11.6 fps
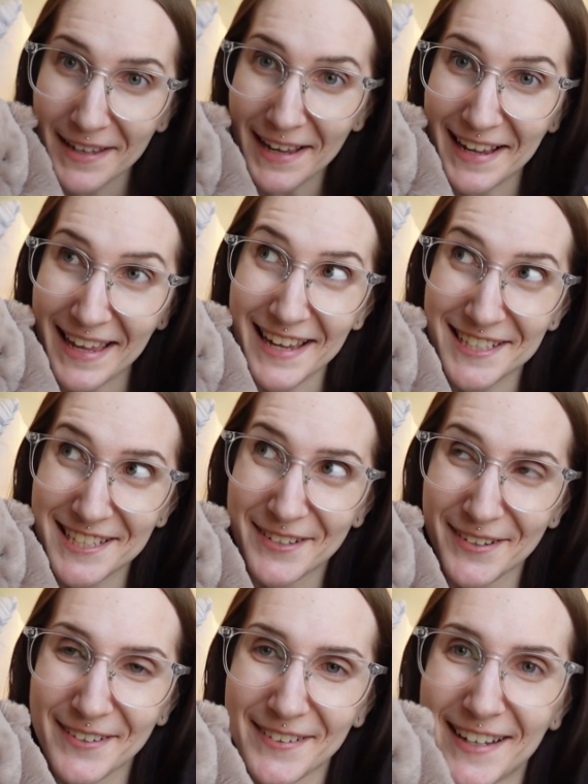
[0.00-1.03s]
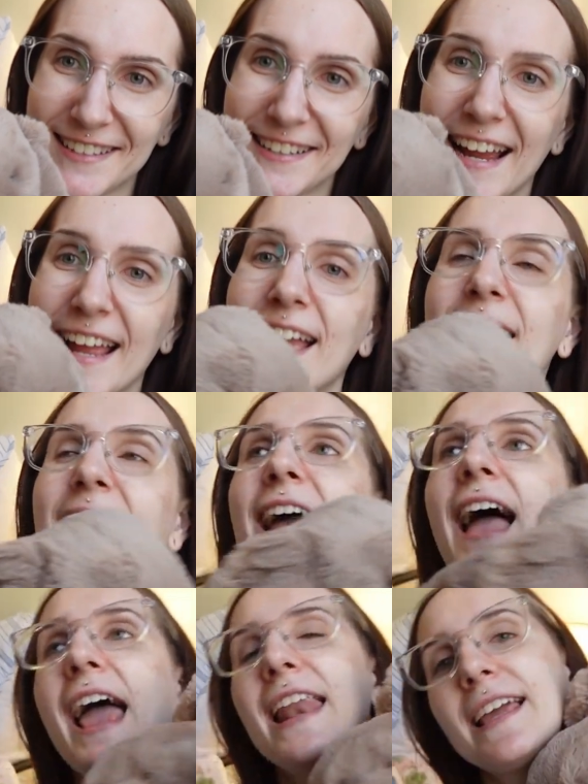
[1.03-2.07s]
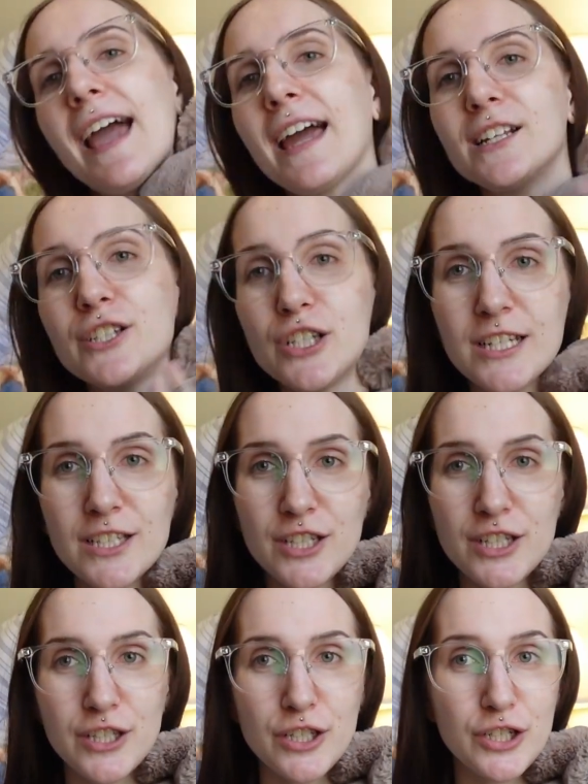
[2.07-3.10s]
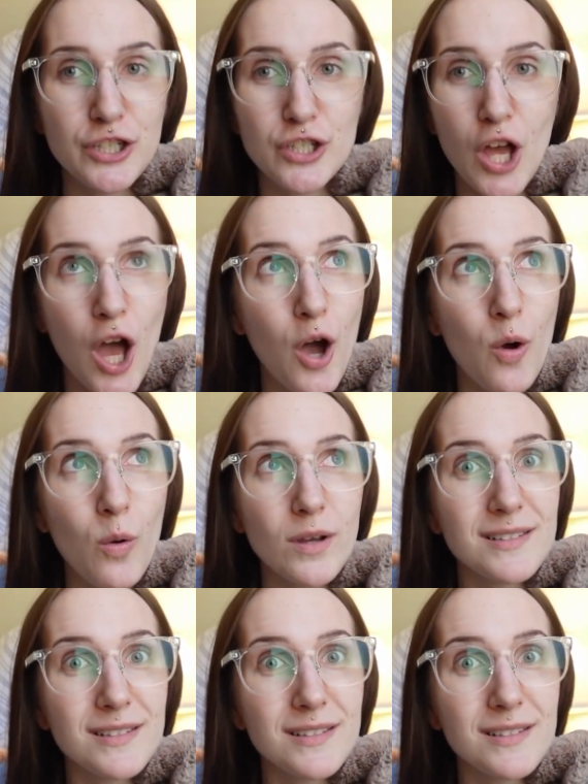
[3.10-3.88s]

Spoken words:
in case you were wondering. And again, she's just, they're so